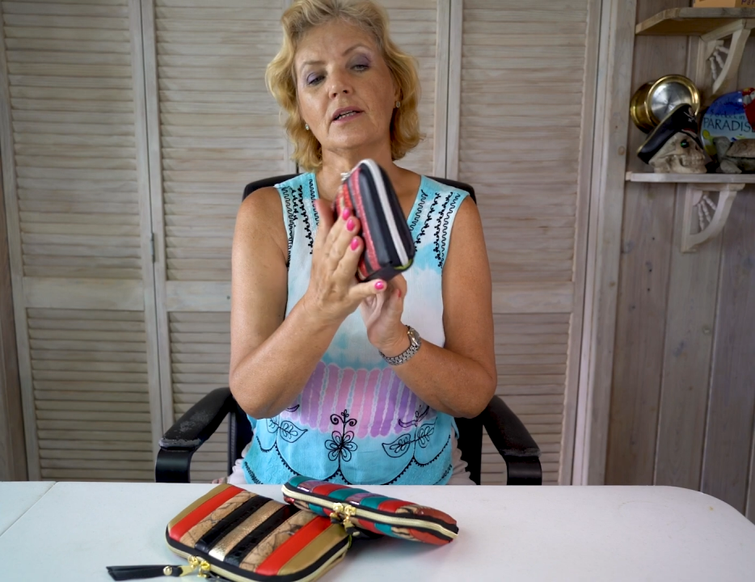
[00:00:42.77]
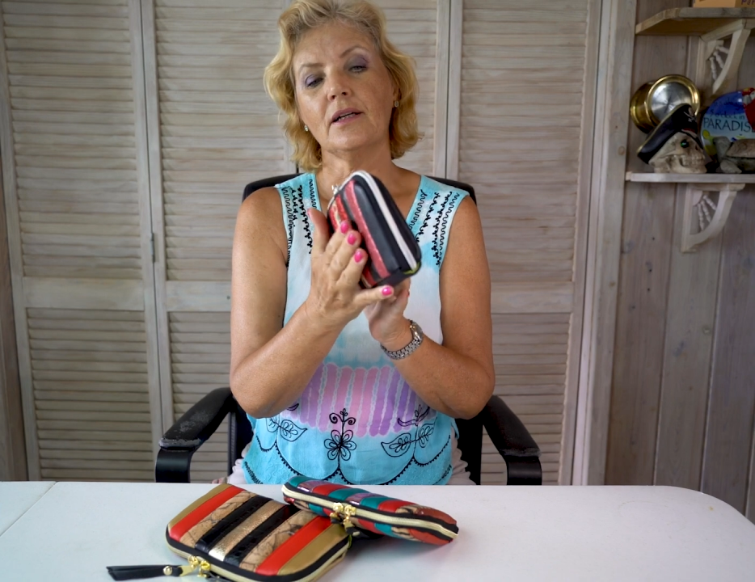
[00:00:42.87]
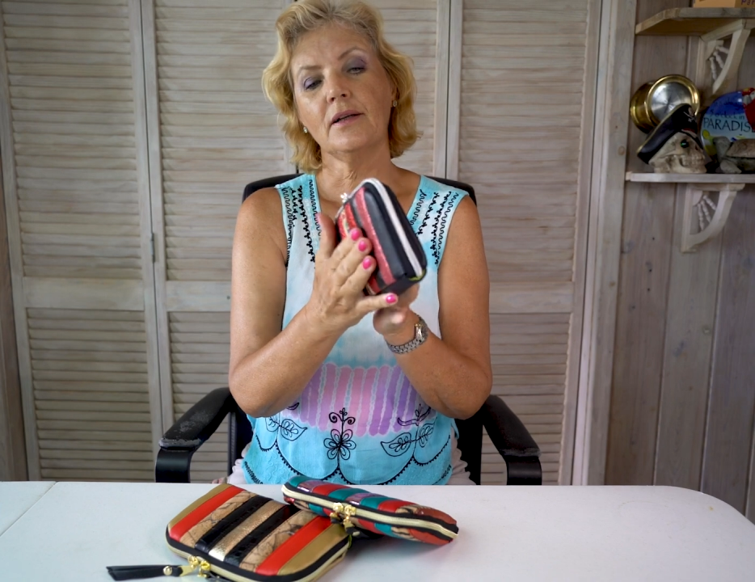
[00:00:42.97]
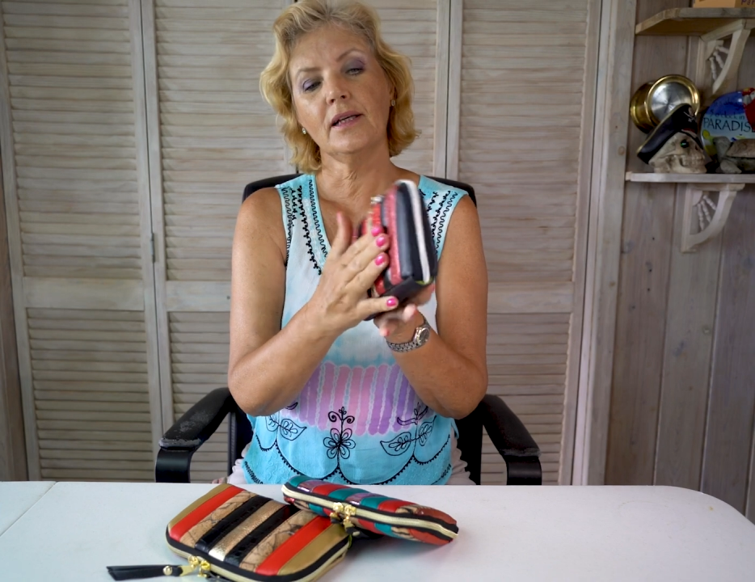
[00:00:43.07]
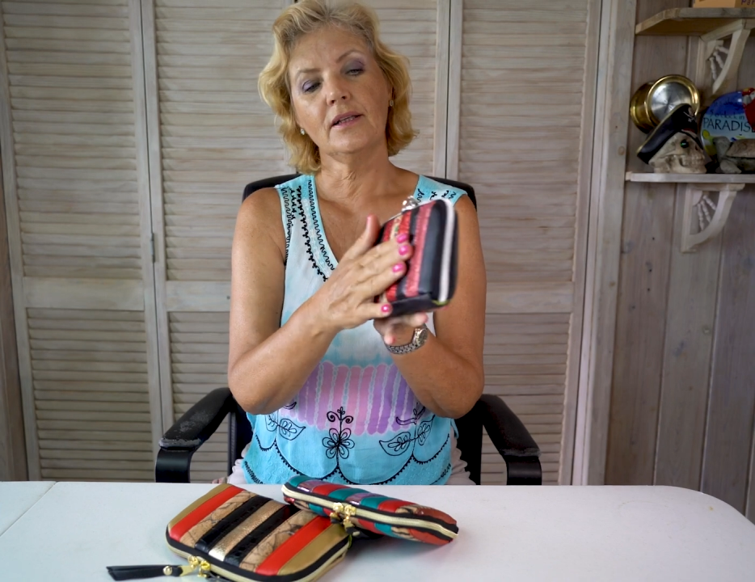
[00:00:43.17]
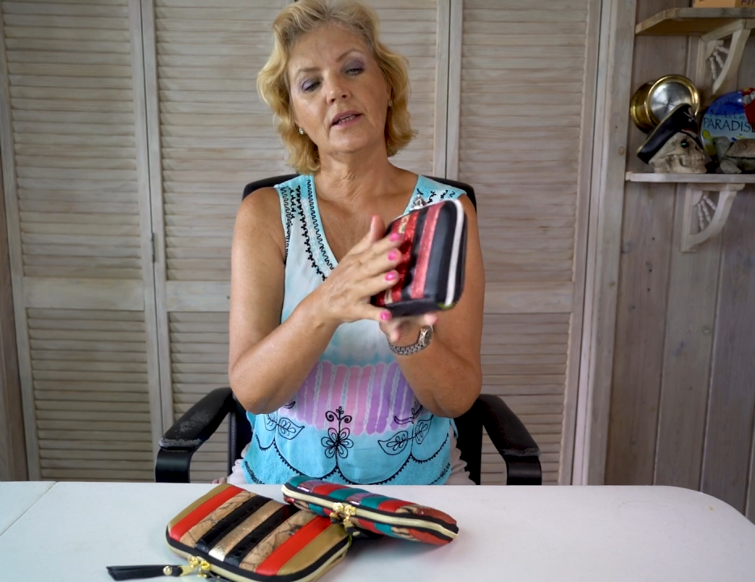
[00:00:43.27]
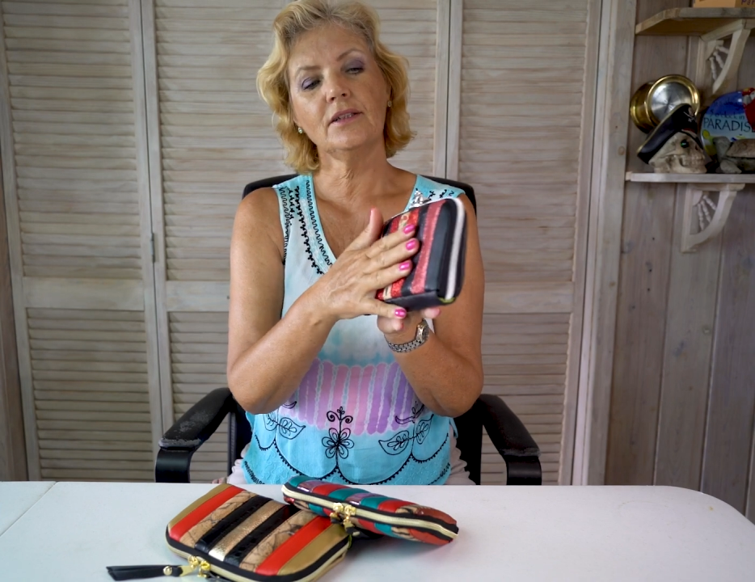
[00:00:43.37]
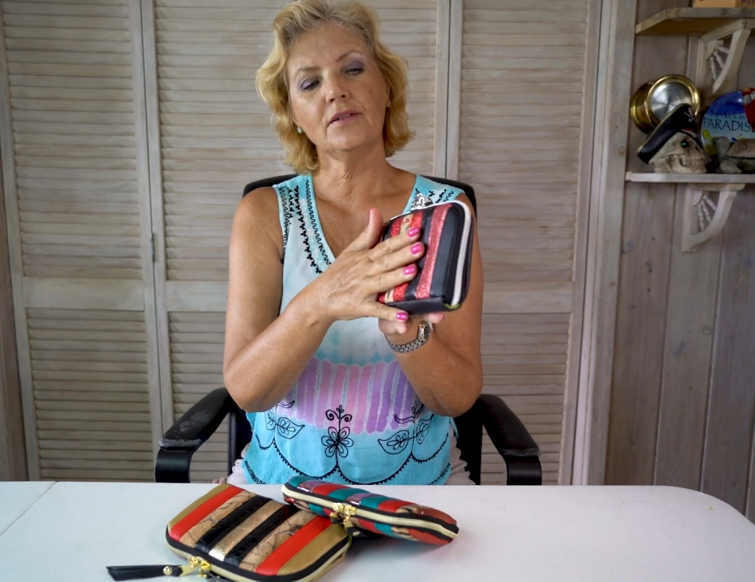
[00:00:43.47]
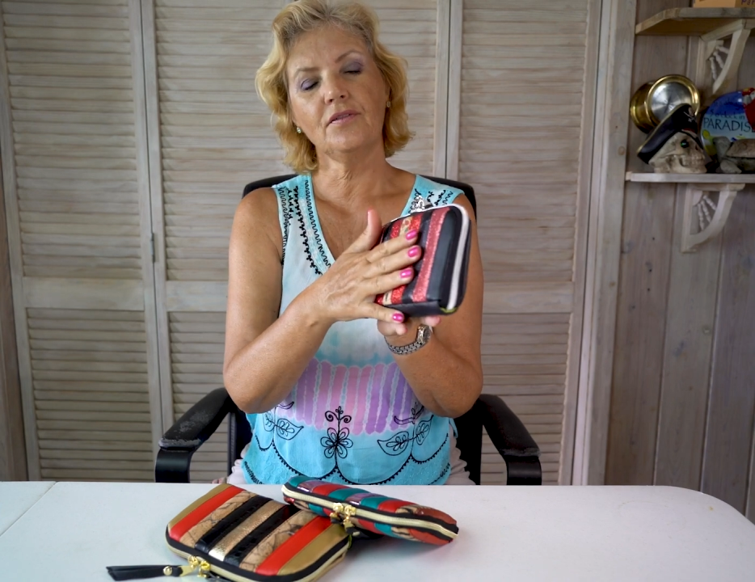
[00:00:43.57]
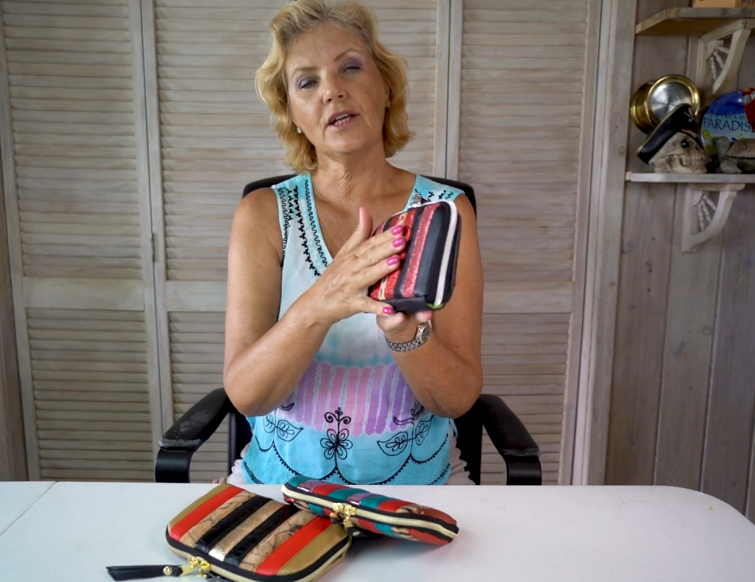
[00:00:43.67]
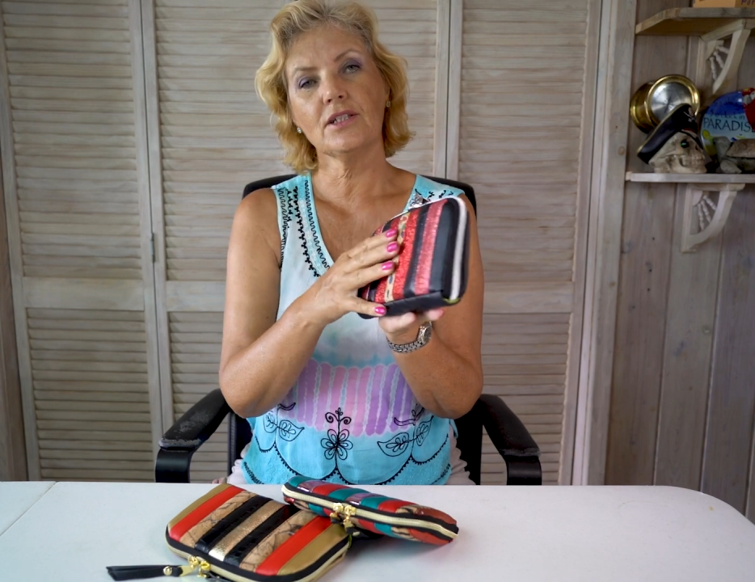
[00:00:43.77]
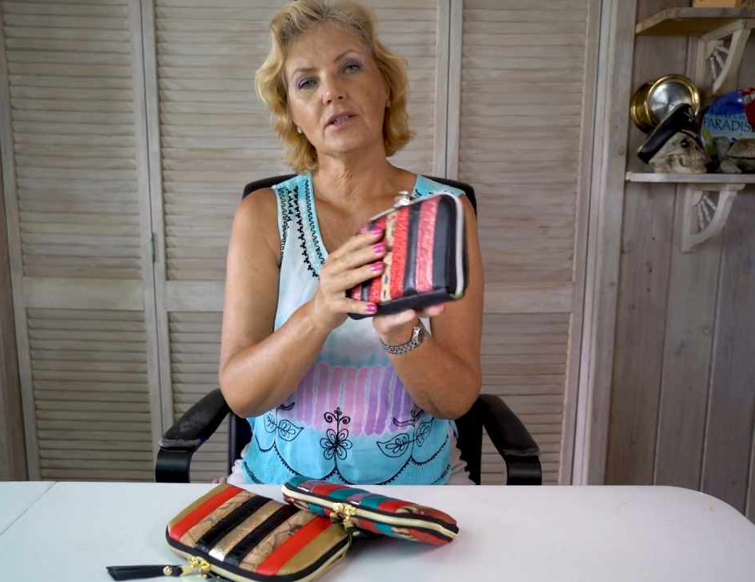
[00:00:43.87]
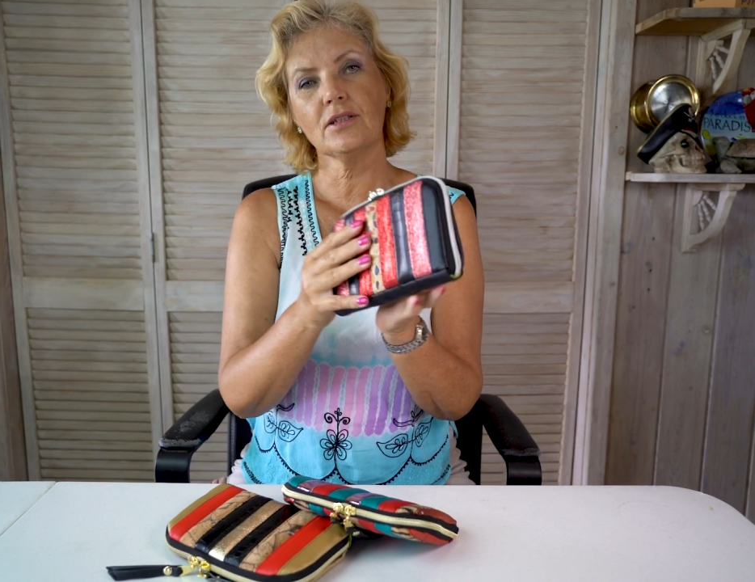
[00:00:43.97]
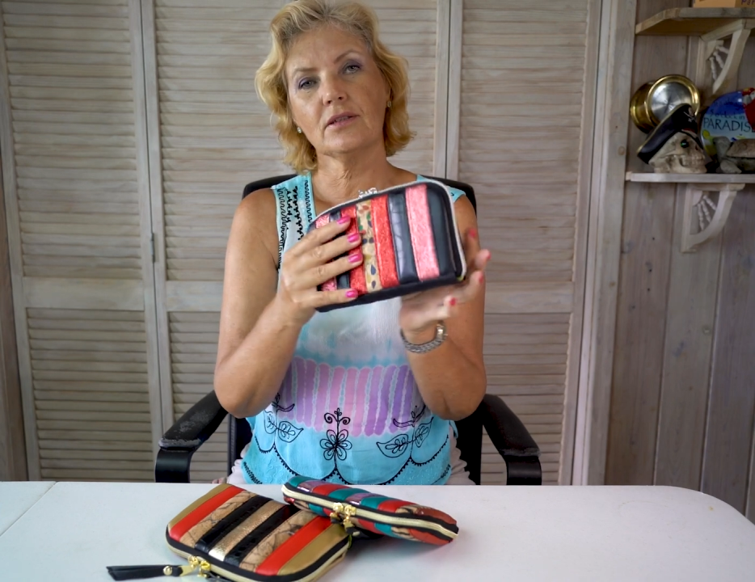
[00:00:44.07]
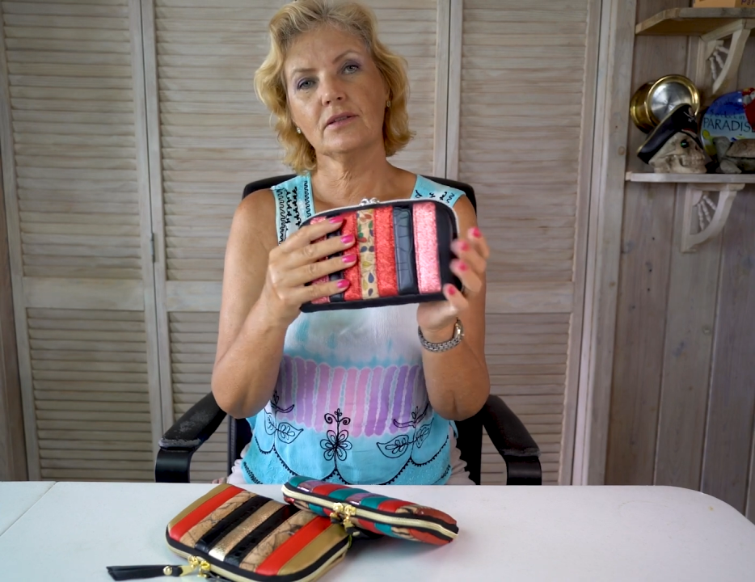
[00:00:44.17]

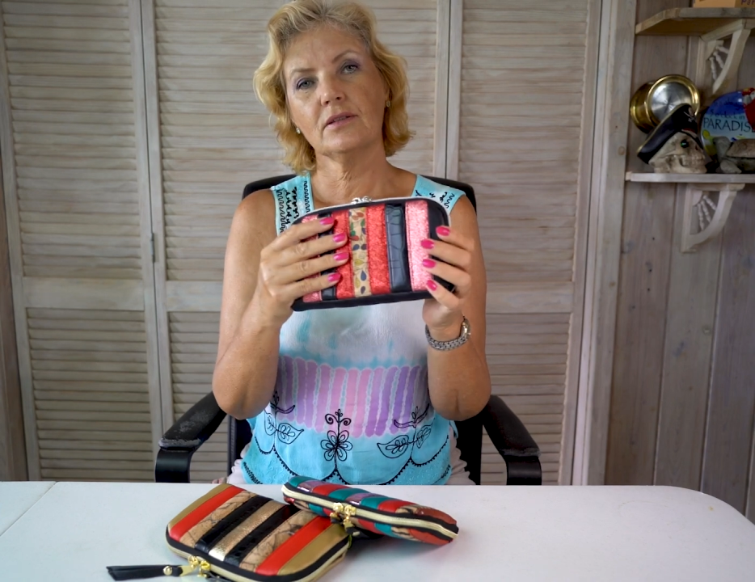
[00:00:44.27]
interfaced